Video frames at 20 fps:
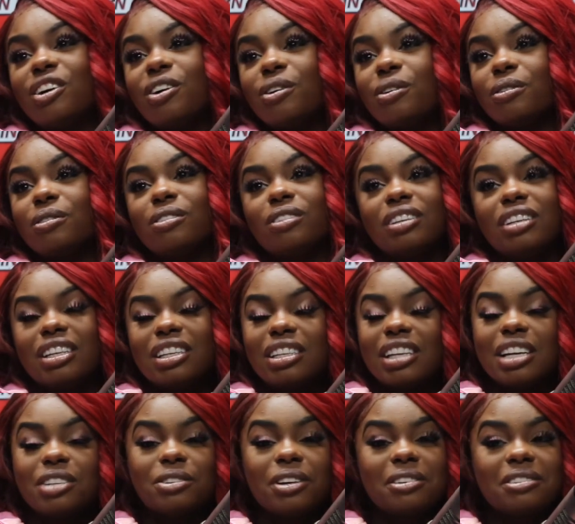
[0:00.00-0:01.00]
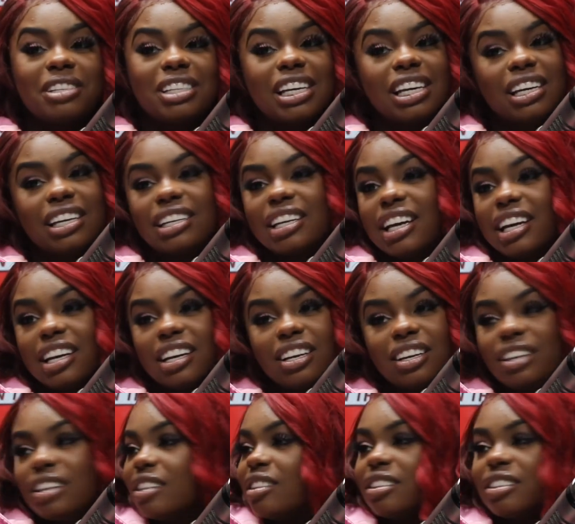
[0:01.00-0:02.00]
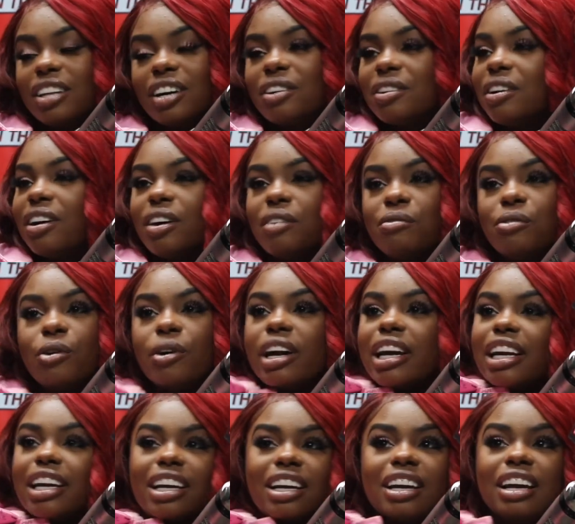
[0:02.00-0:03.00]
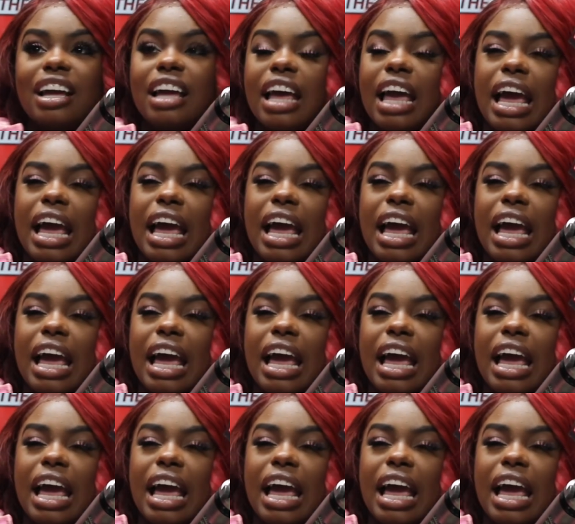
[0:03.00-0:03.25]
So That's what I'm saying. Like, don't avoid it.